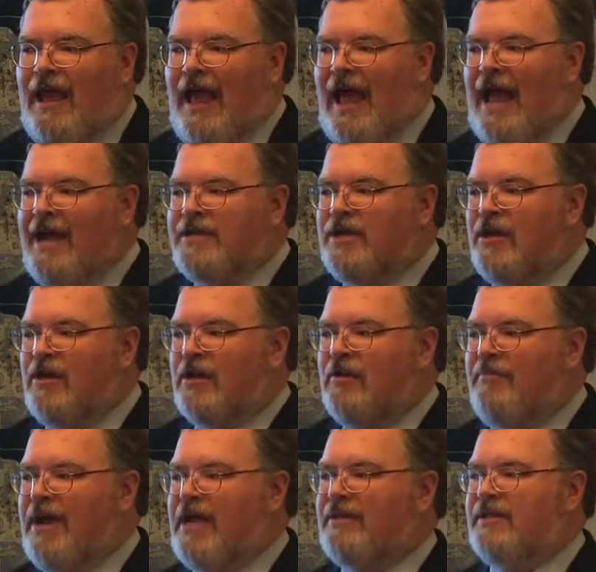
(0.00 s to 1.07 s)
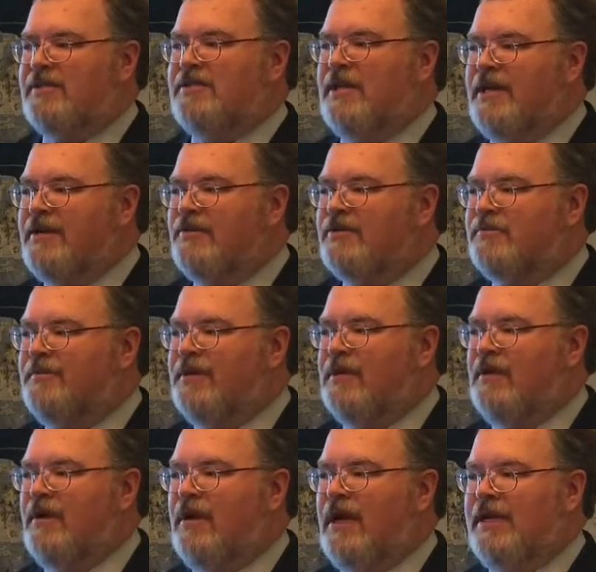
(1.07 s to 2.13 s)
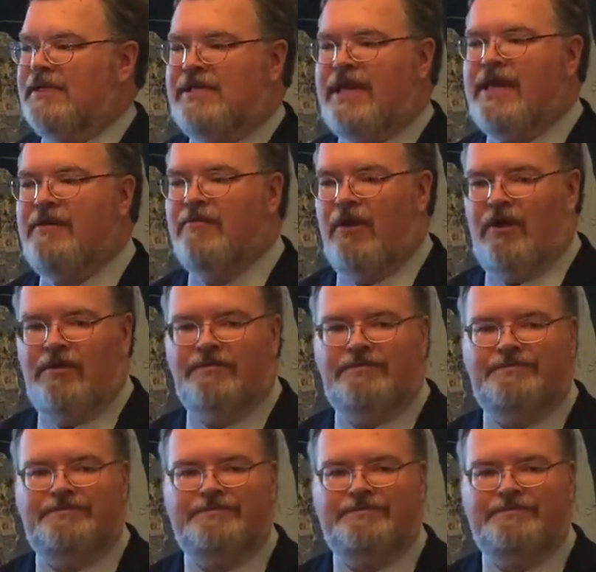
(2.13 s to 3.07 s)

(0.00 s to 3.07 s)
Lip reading: I talk about the salesman as hero,